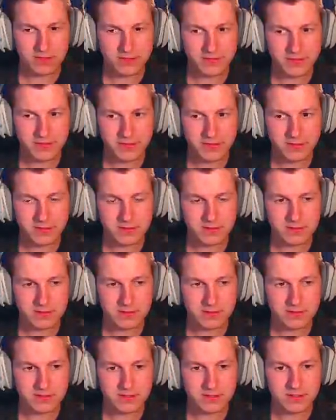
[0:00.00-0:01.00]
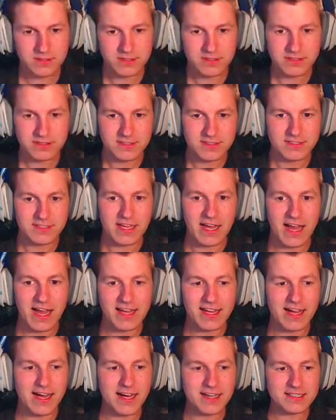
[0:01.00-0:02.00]
Good job, gentlemen.
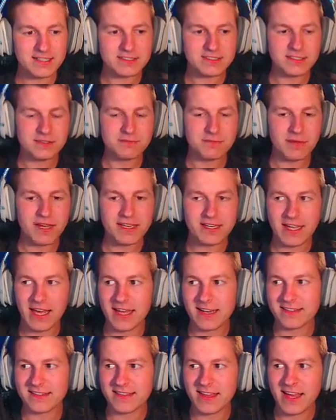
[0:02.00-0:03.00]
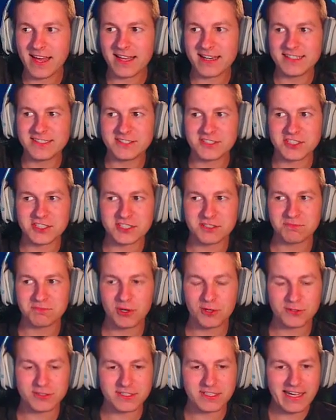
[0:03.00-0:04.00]
I honestly might edit that and just
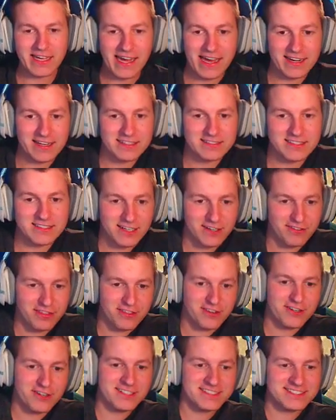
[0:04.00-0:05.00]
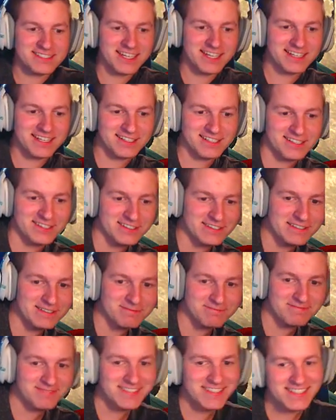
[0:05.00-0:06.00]
post that as like a 30 second clip.